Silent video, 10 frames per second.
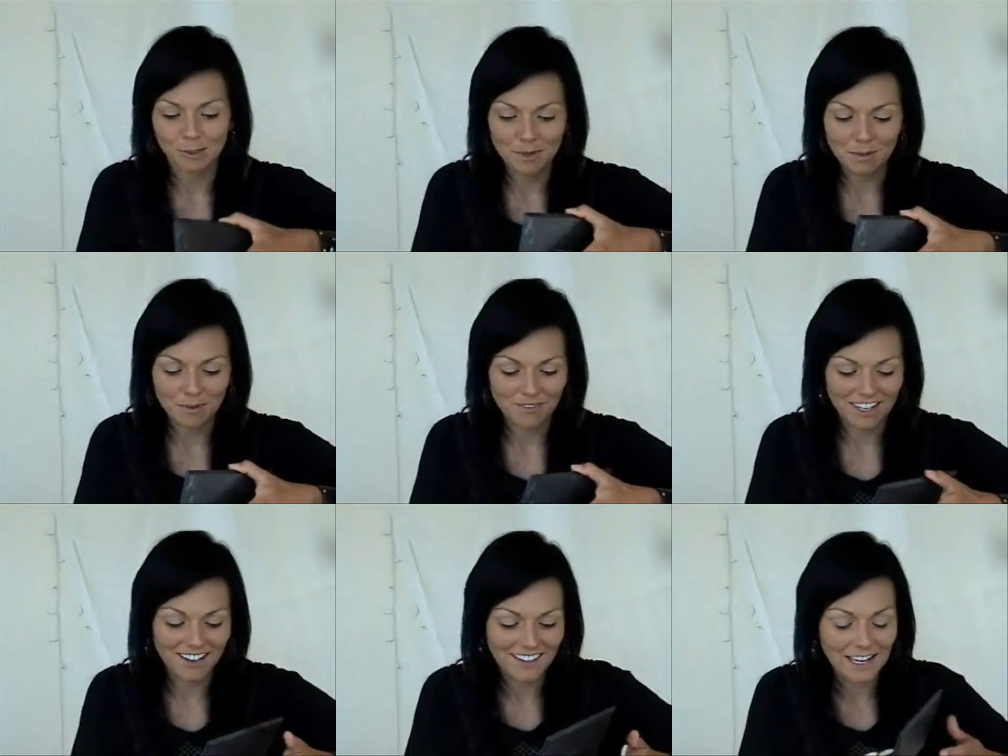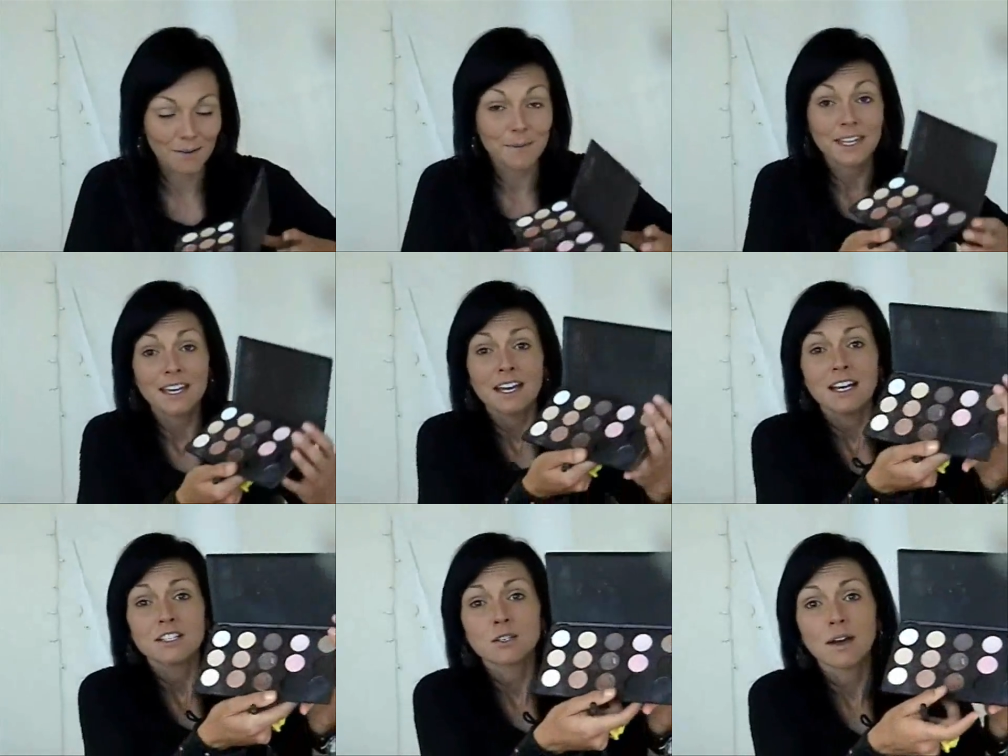We There we go.
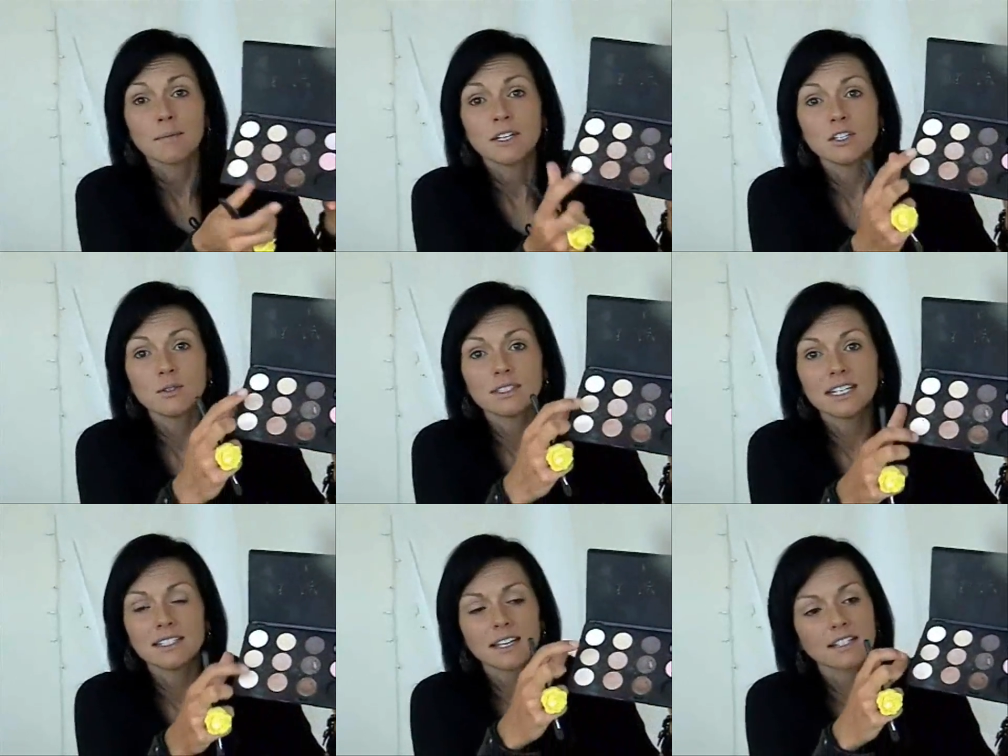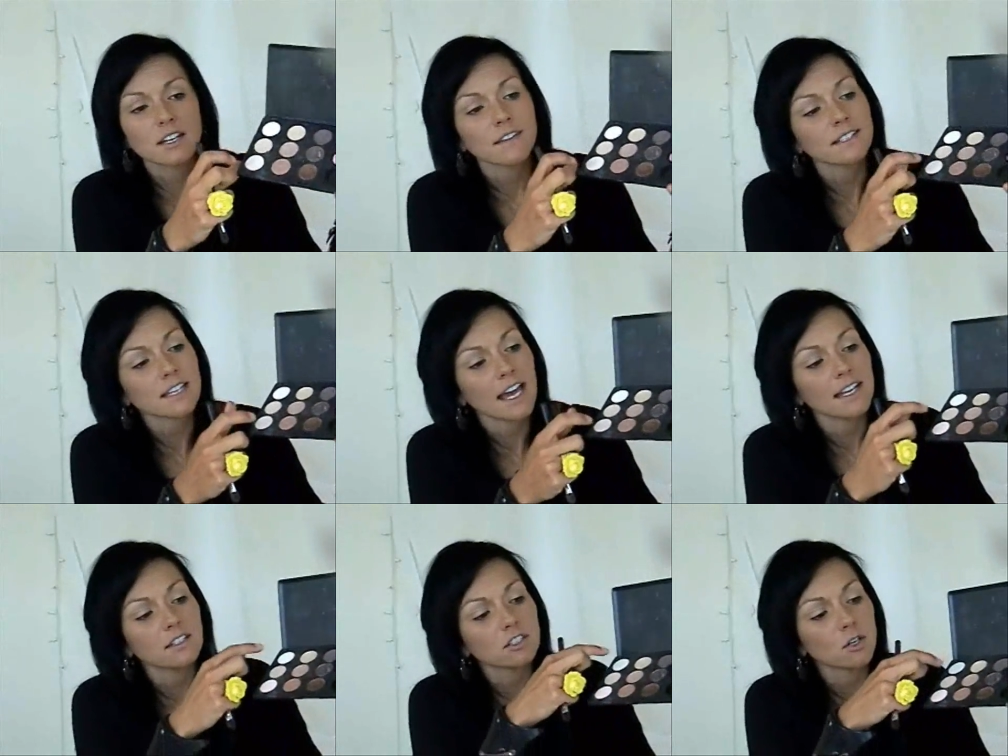So I'm going to use these guys on the
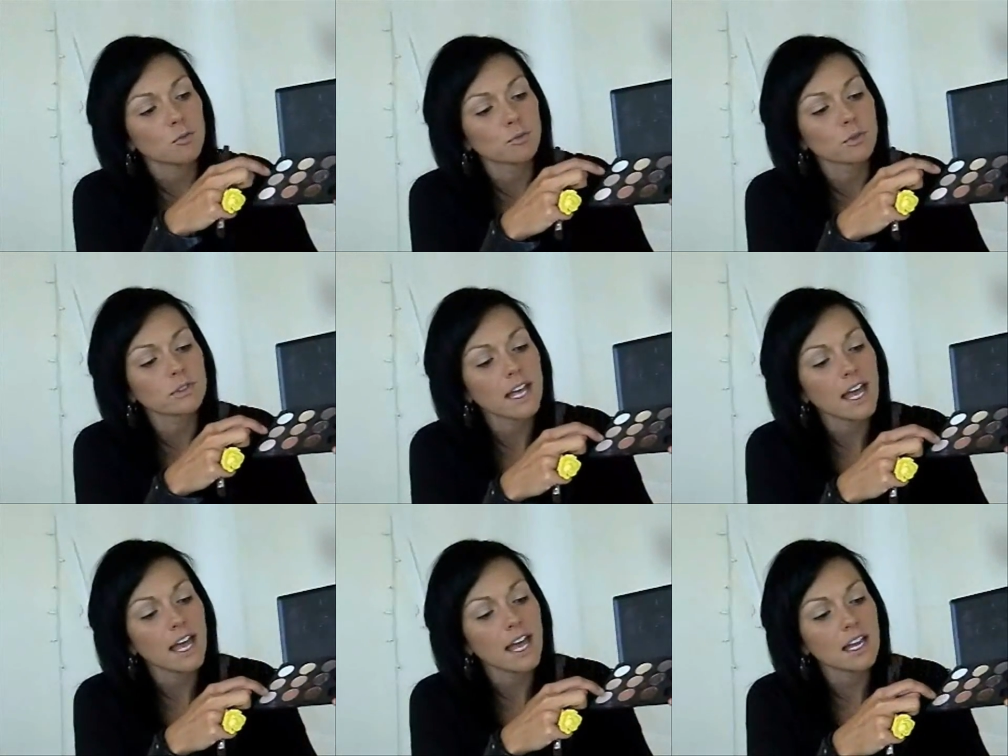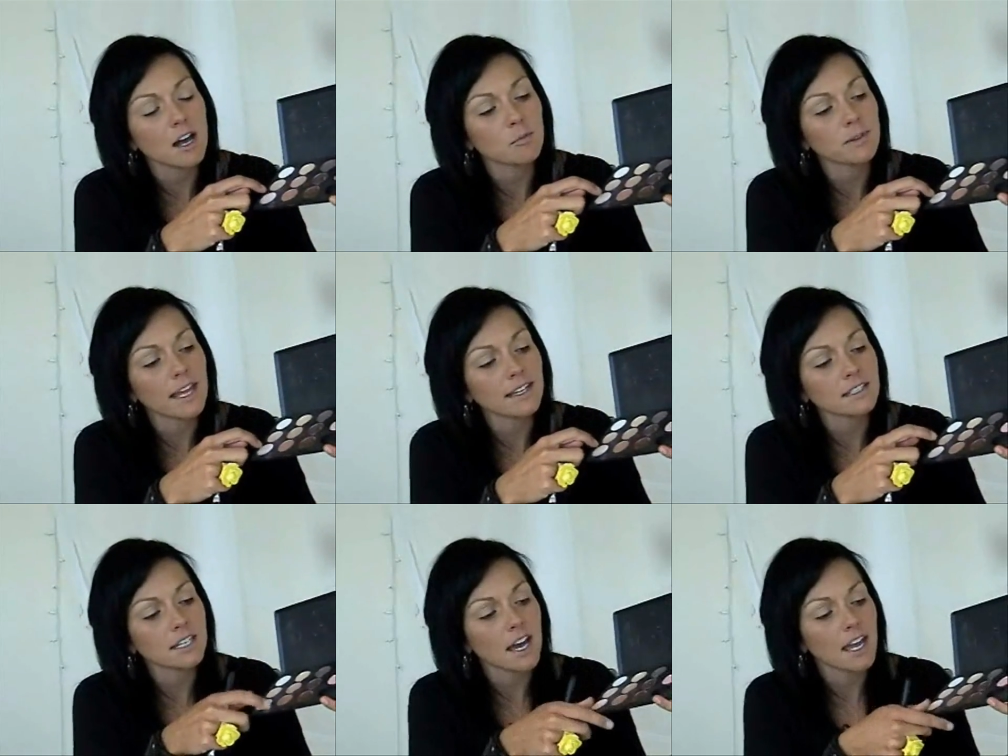side. So Brulee, uh,
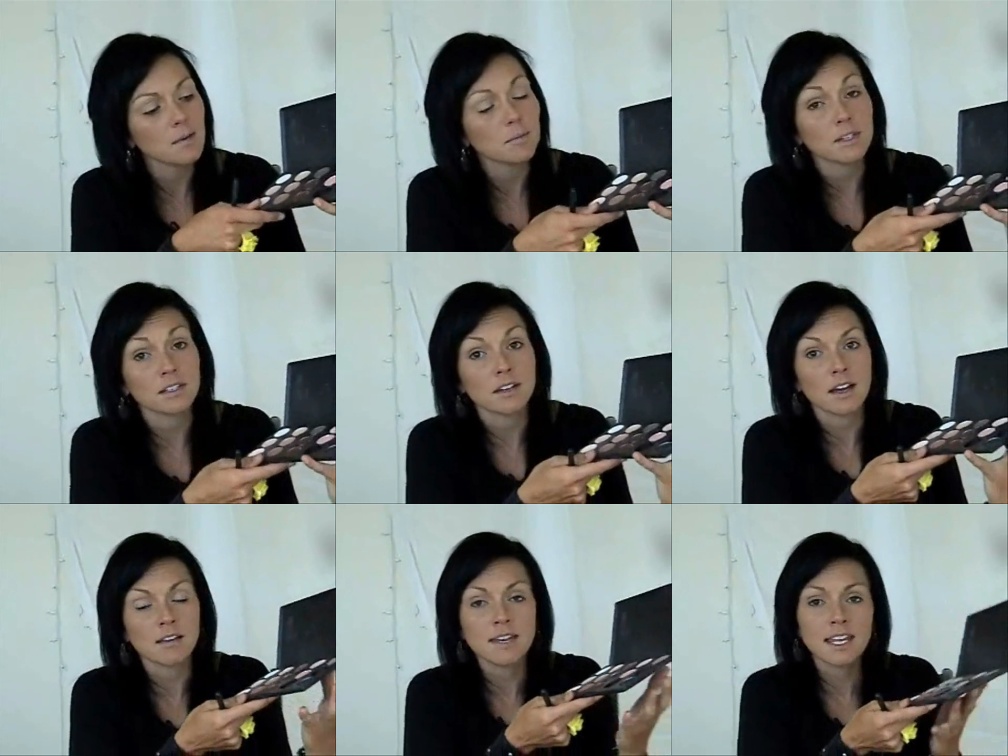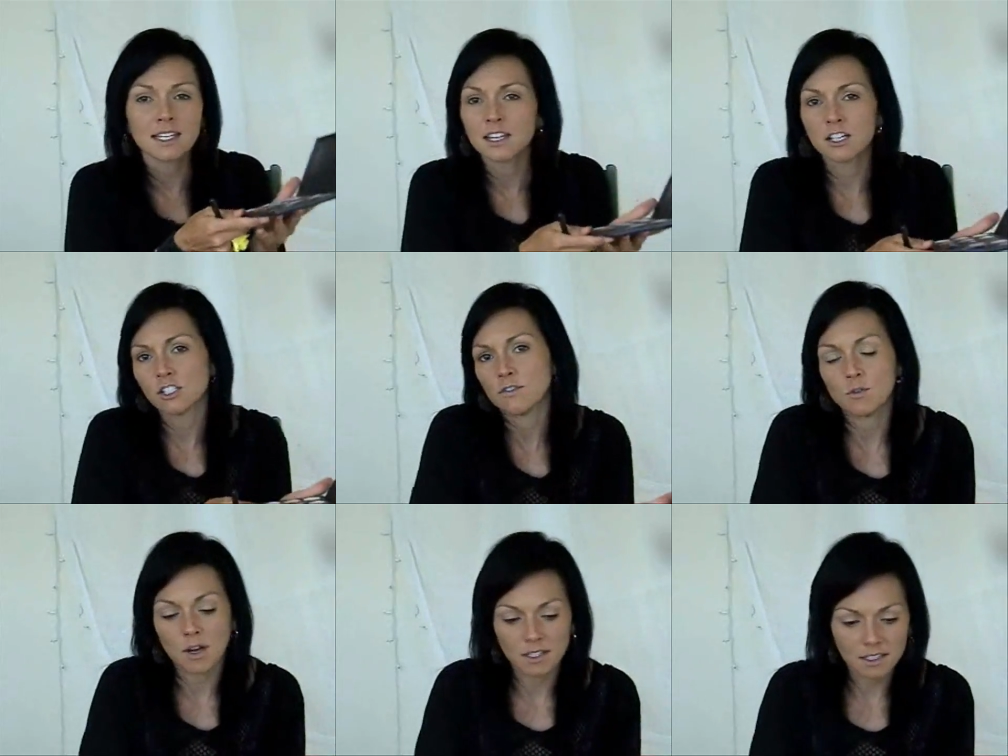Blanc Type, uh, Naked Lunch if
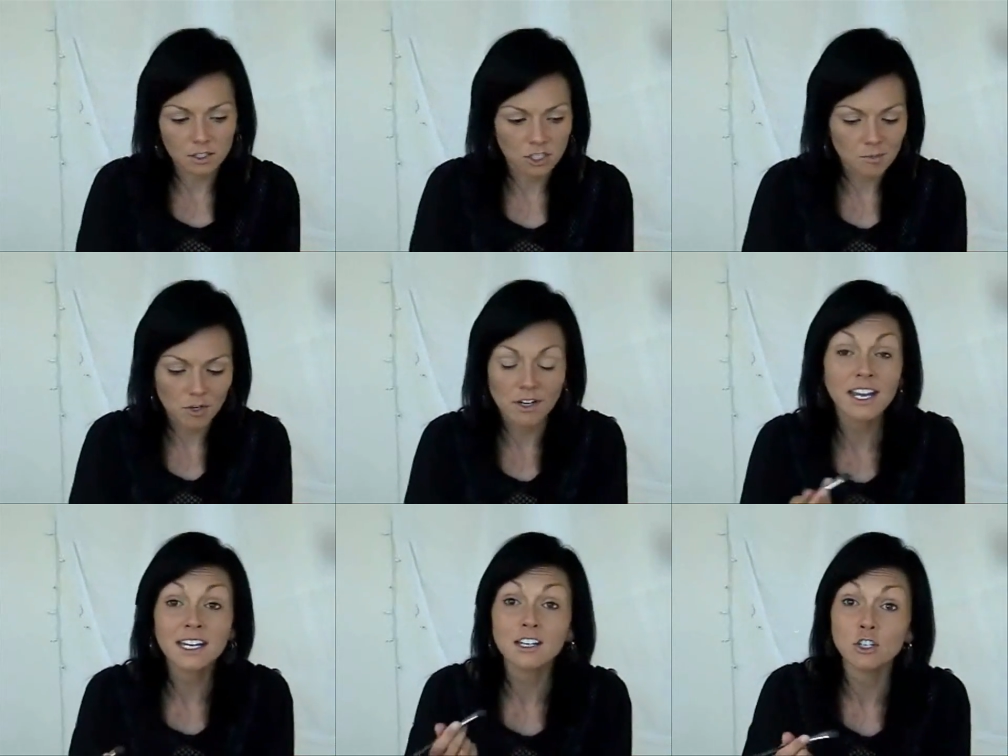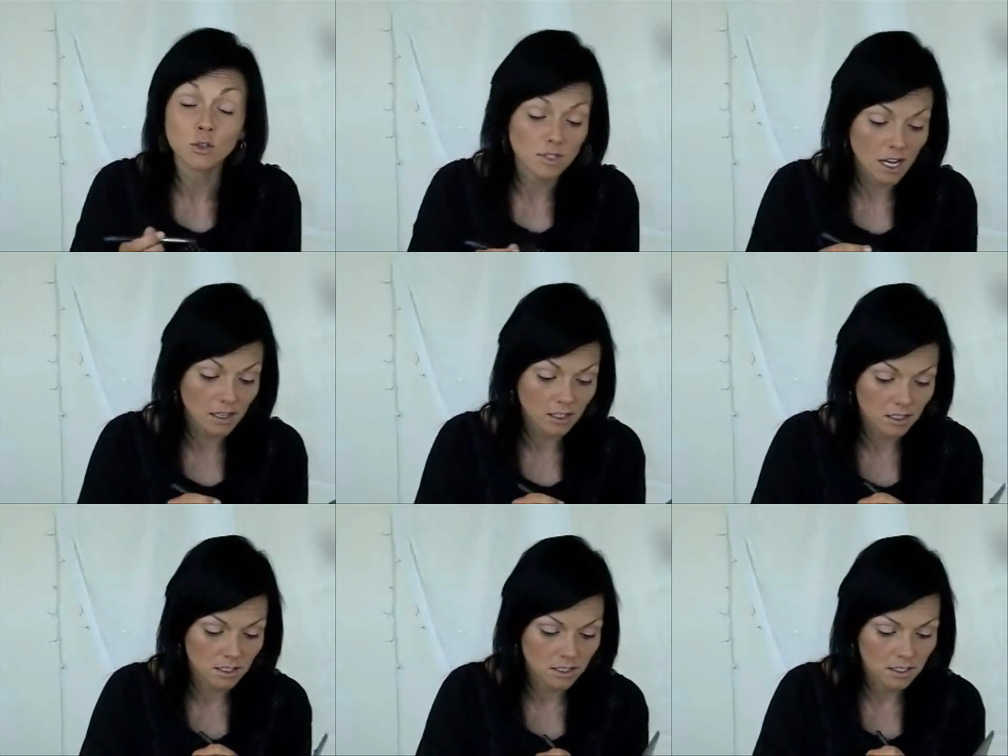you want a little shimmer, or any nude
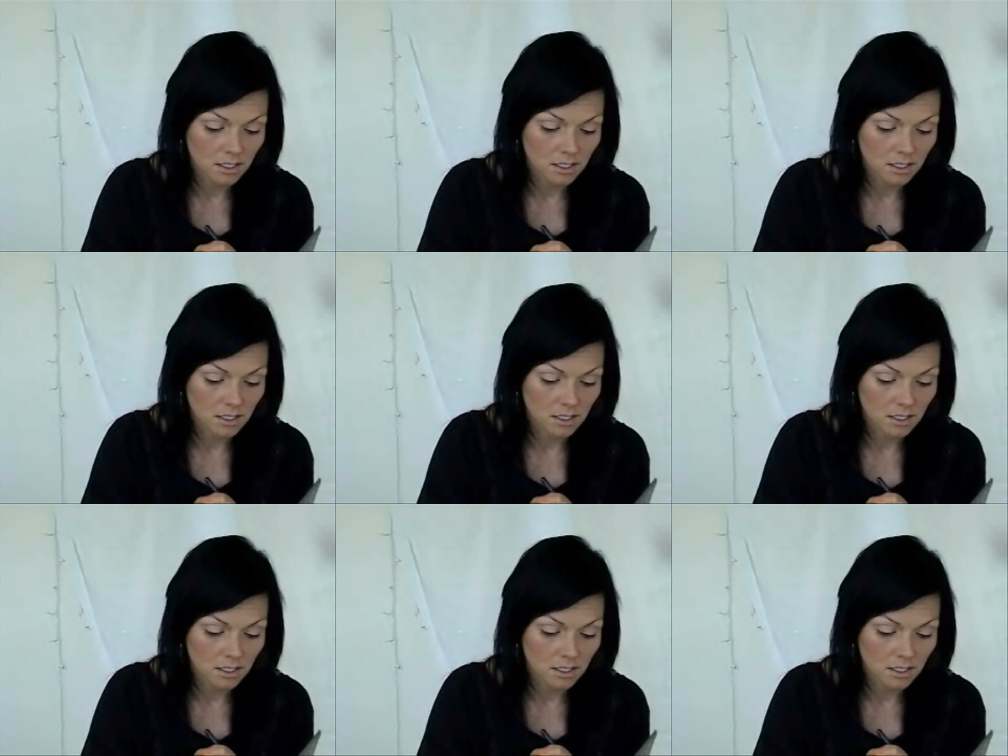color.